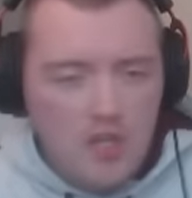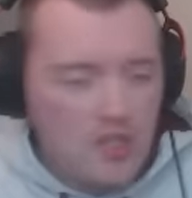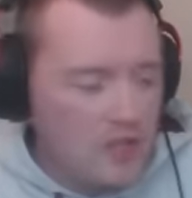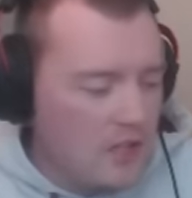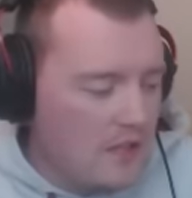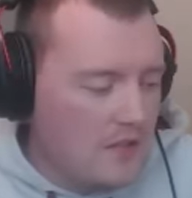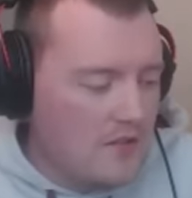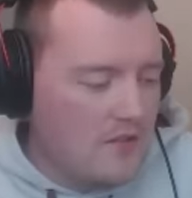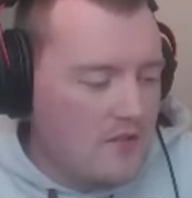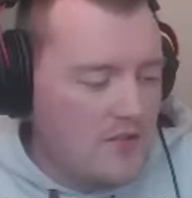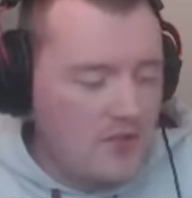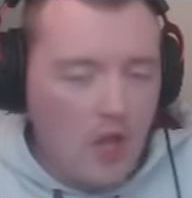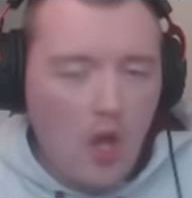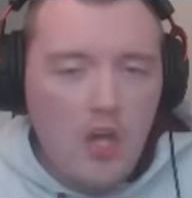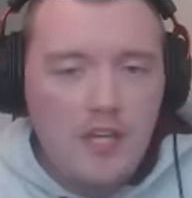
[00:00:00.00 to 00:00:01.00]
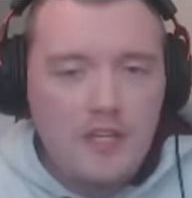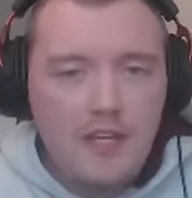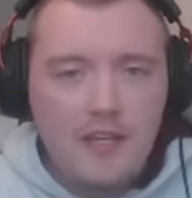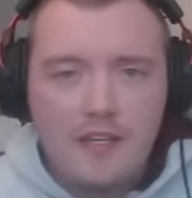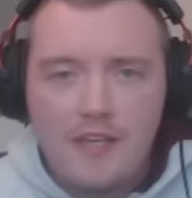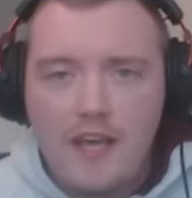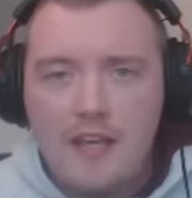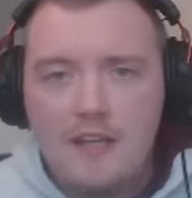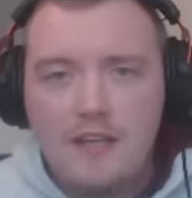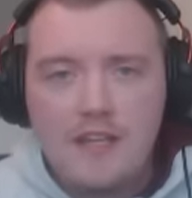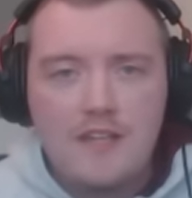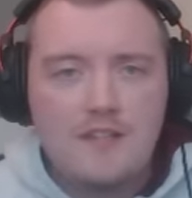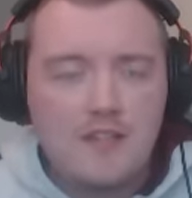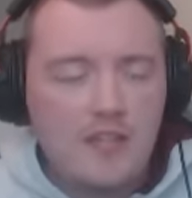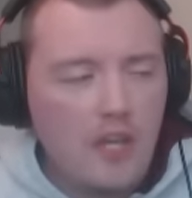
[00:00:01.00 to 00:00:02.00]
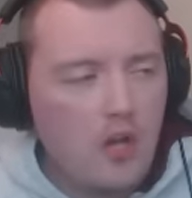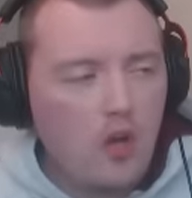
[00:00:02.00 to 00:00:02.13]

in and sliding and getting an easy kill or